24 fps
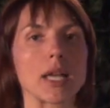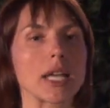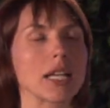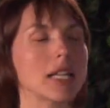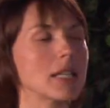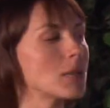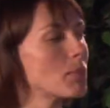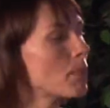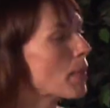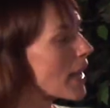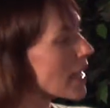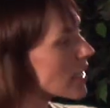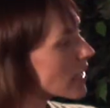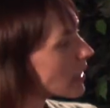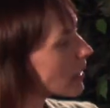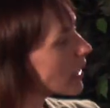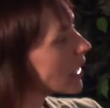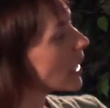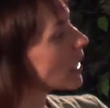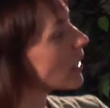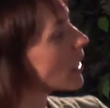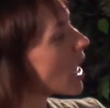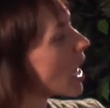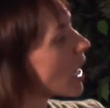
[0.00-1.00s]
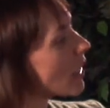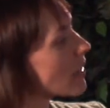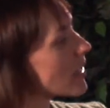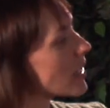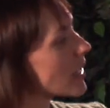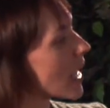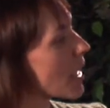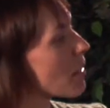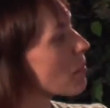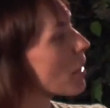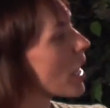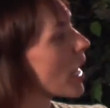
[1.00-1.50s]
and it's basically along the
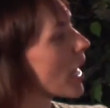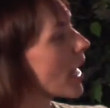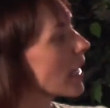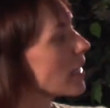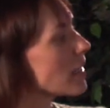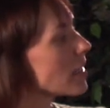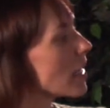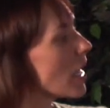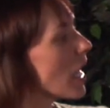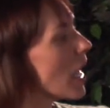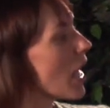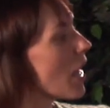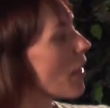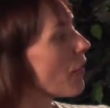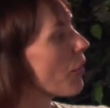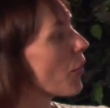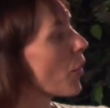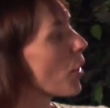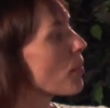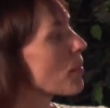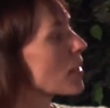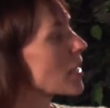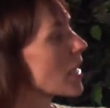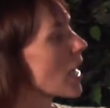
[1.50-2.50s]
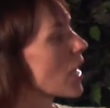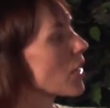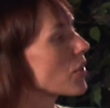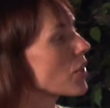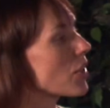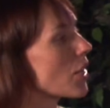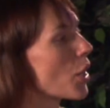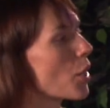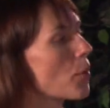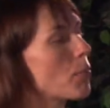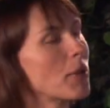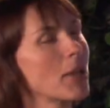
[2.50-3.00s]
same lines for massage
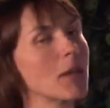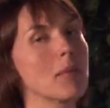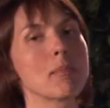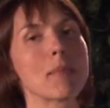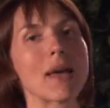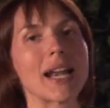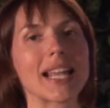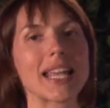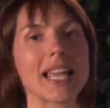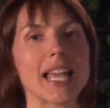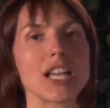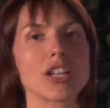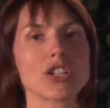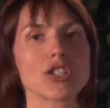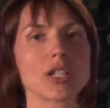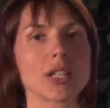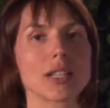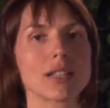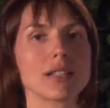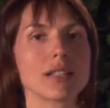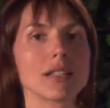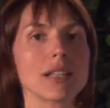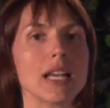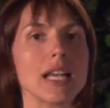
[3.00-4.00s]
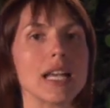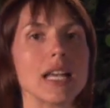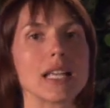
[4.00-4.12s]
therapy and medications,